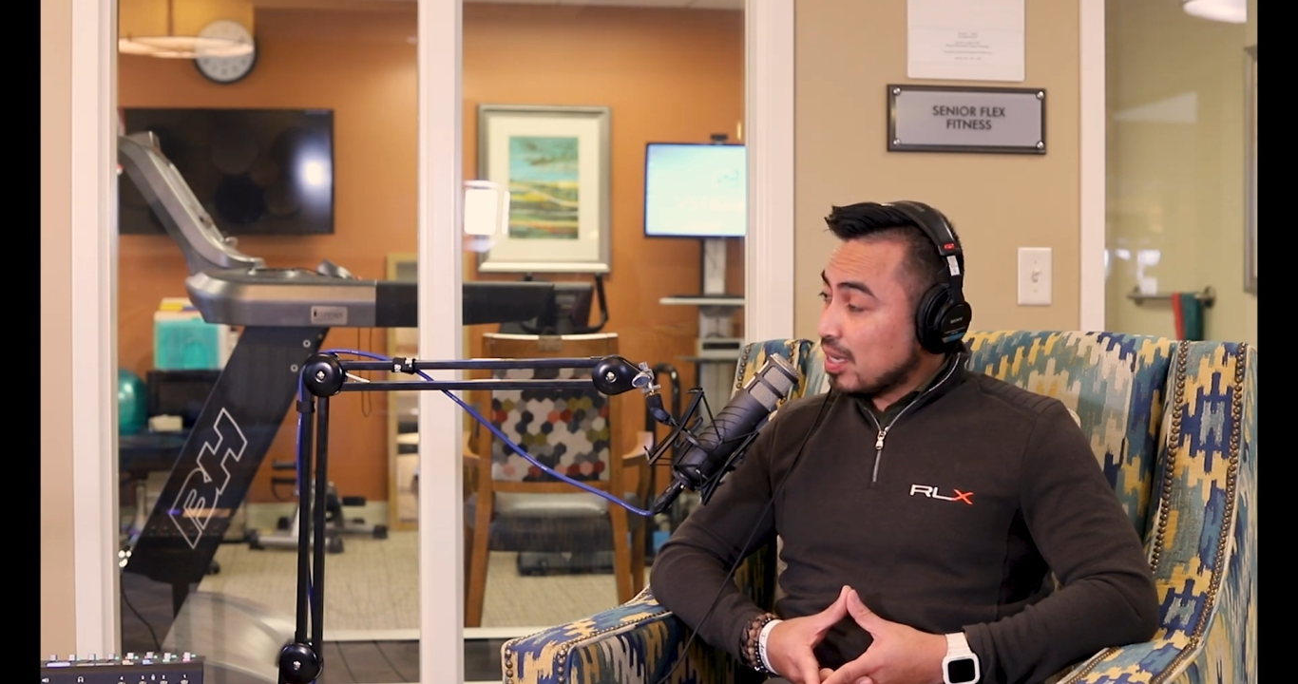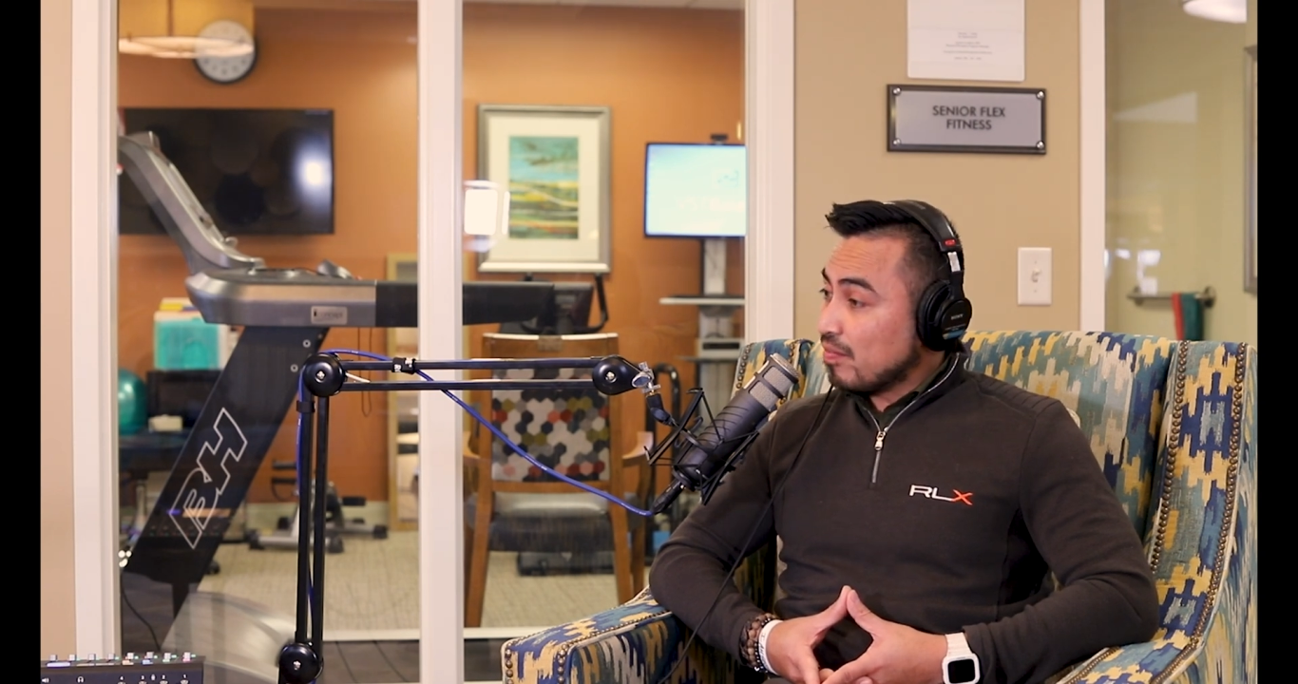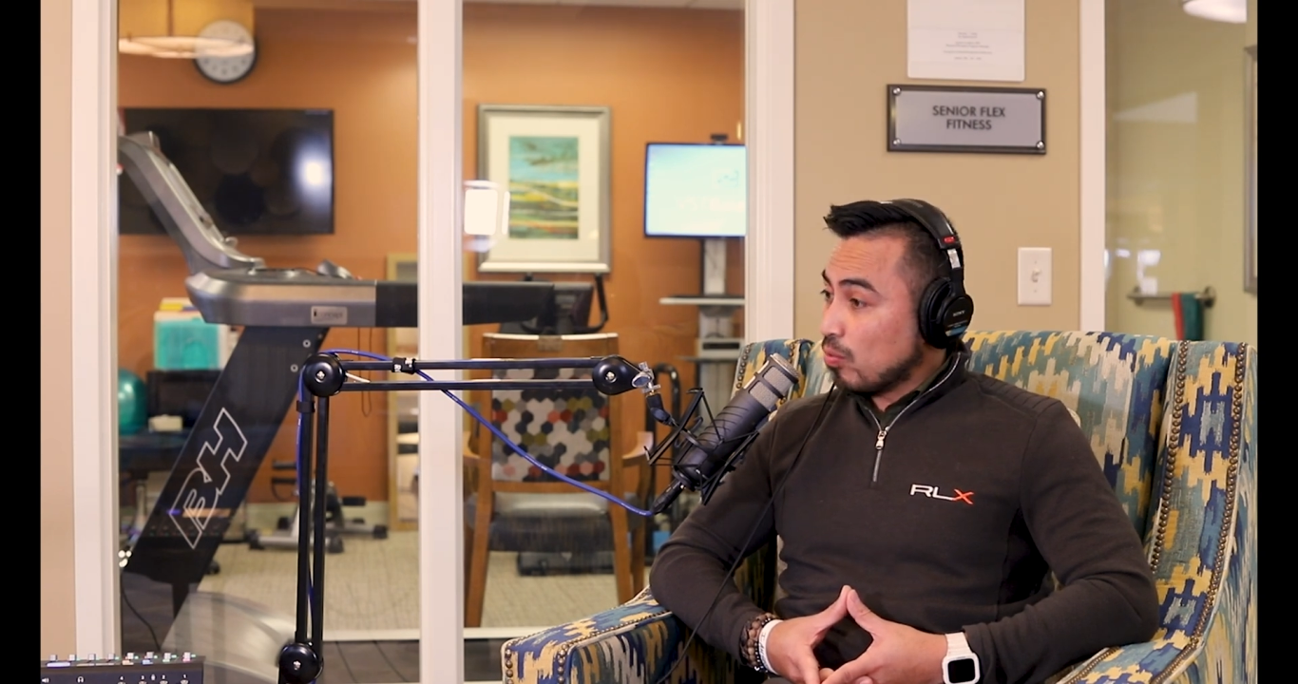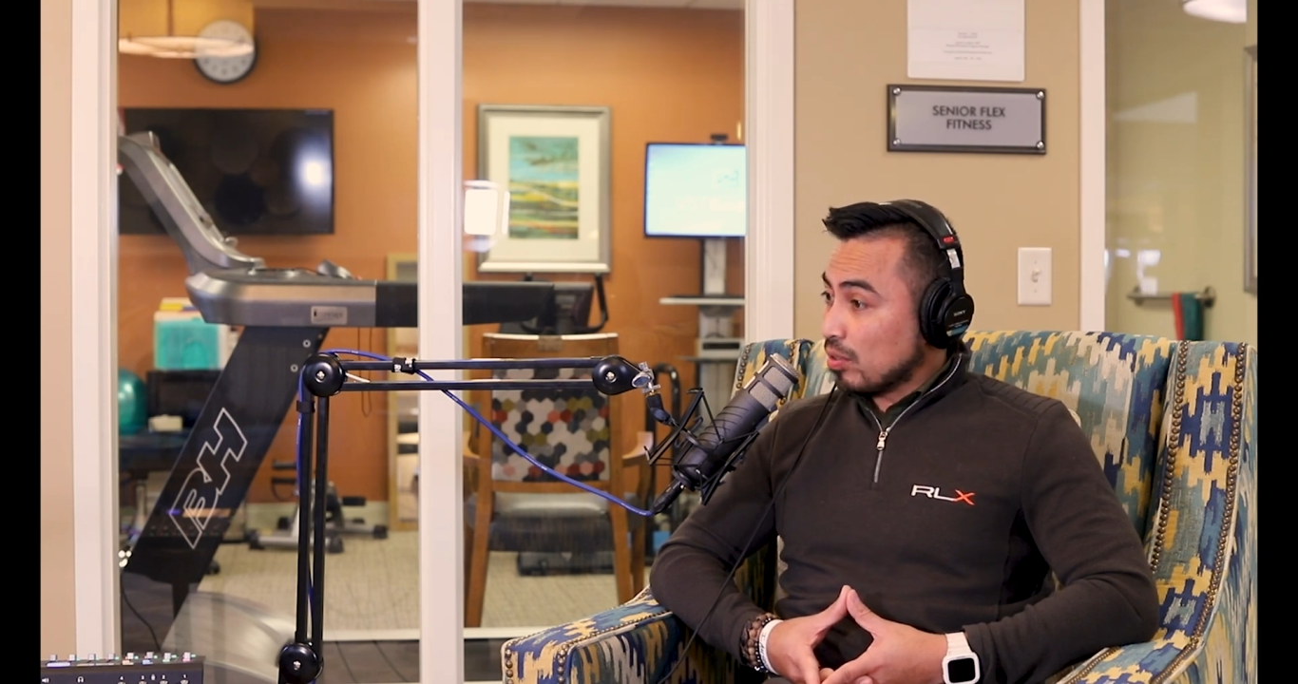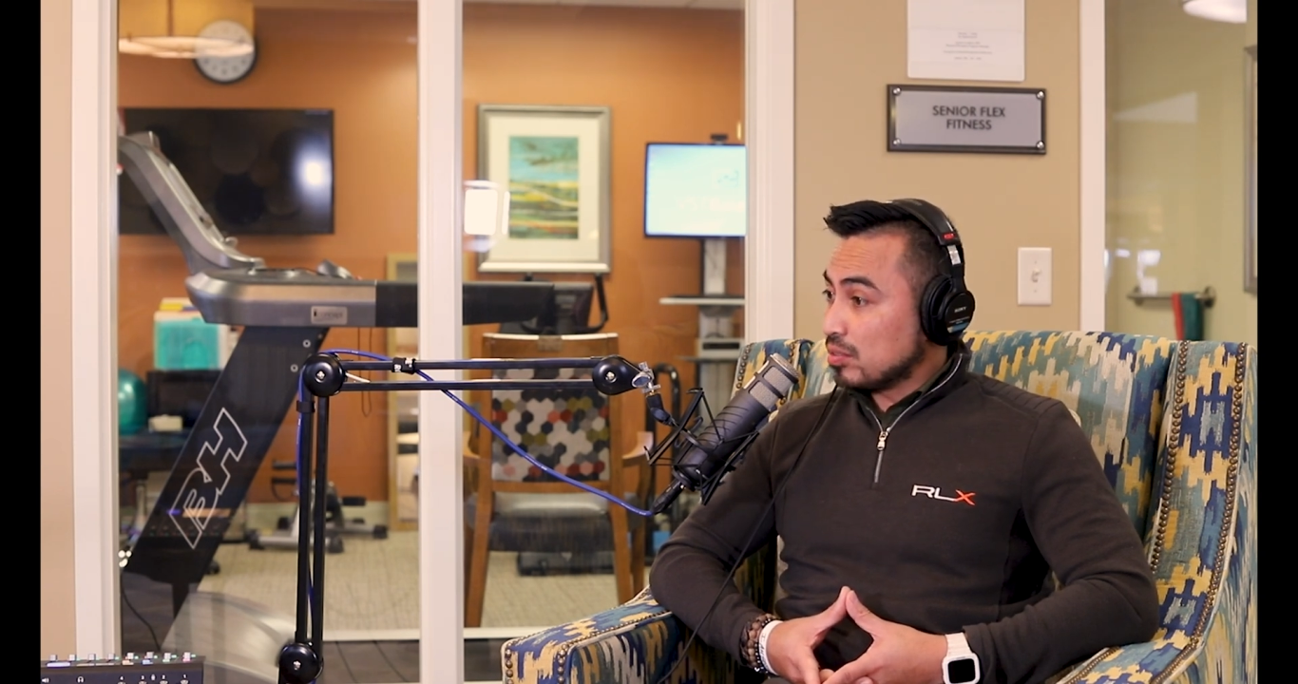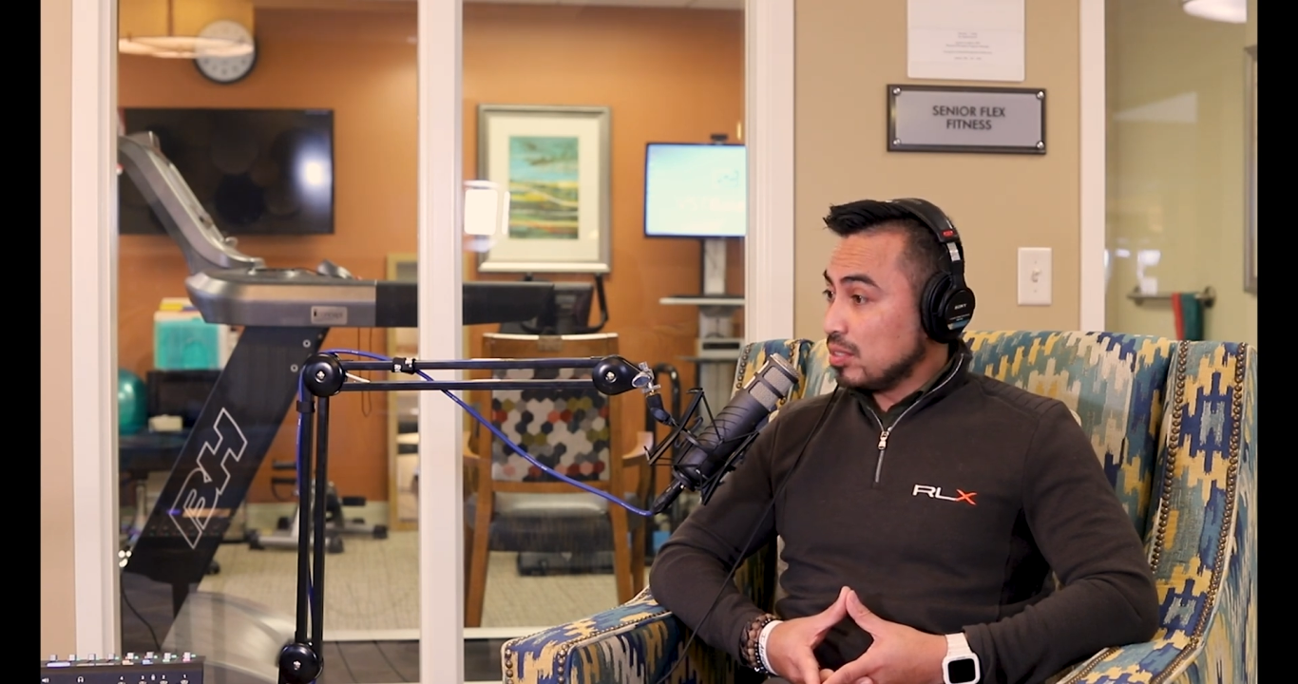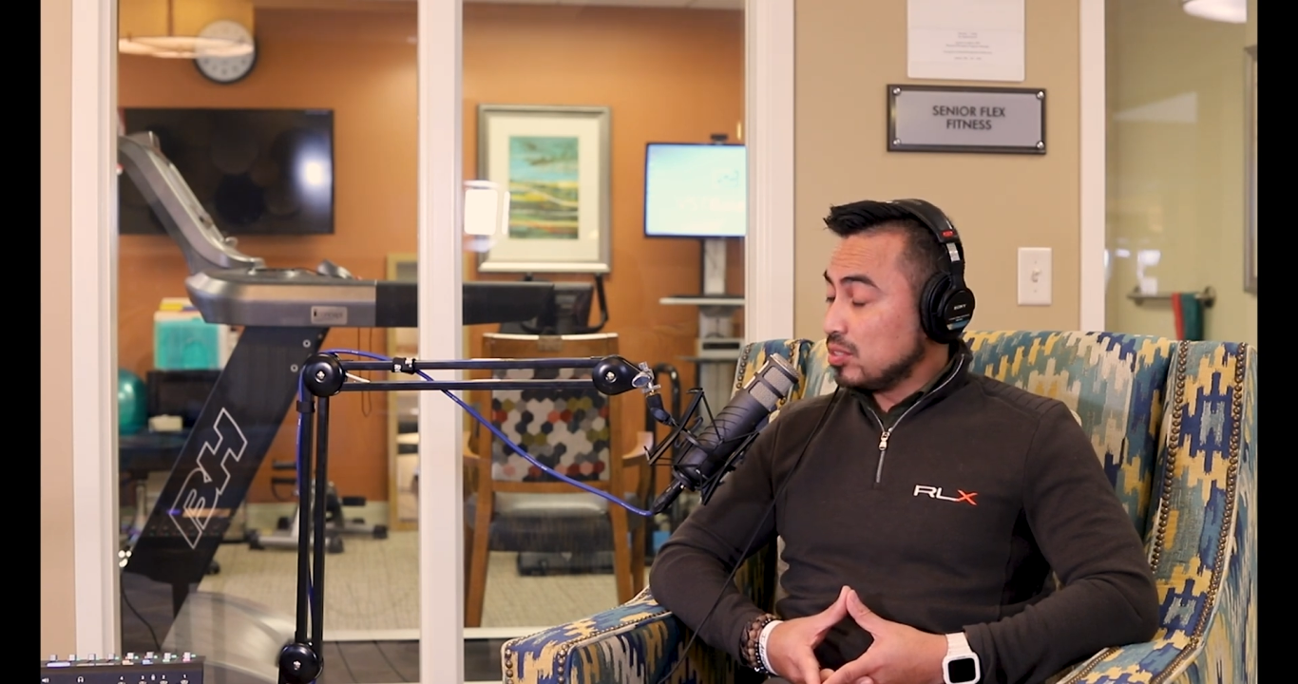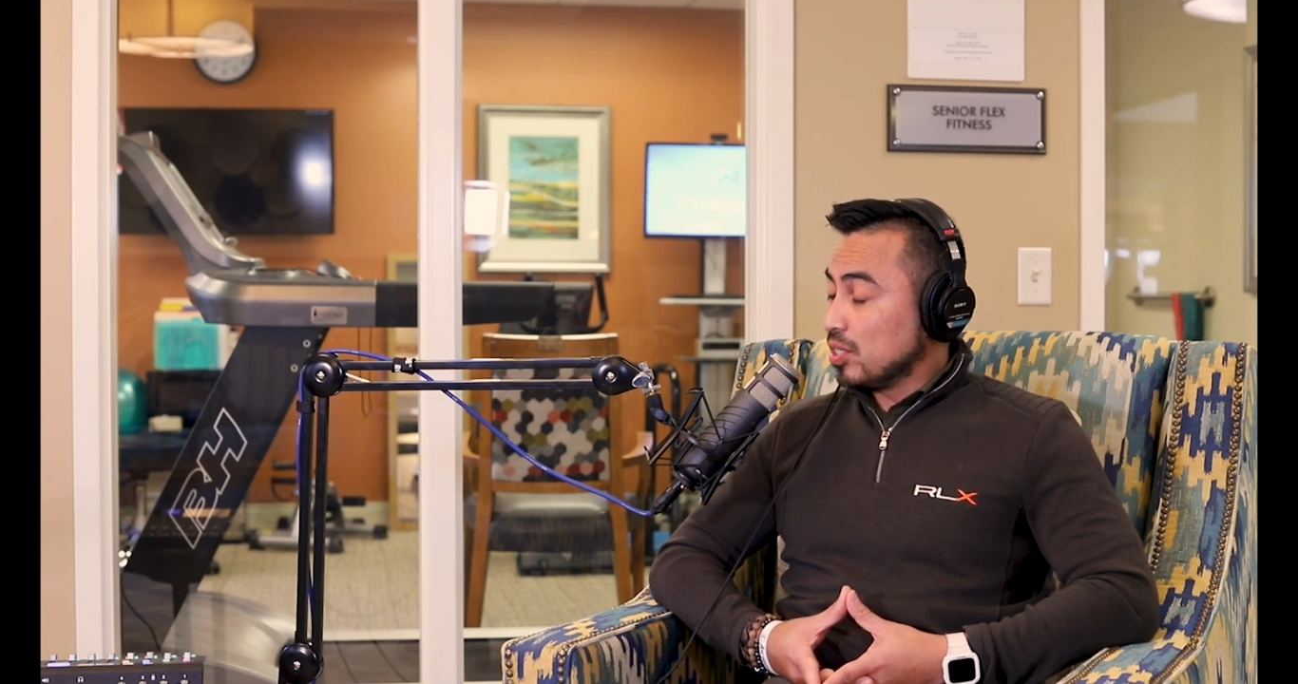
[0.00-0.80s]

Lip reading: I've worked in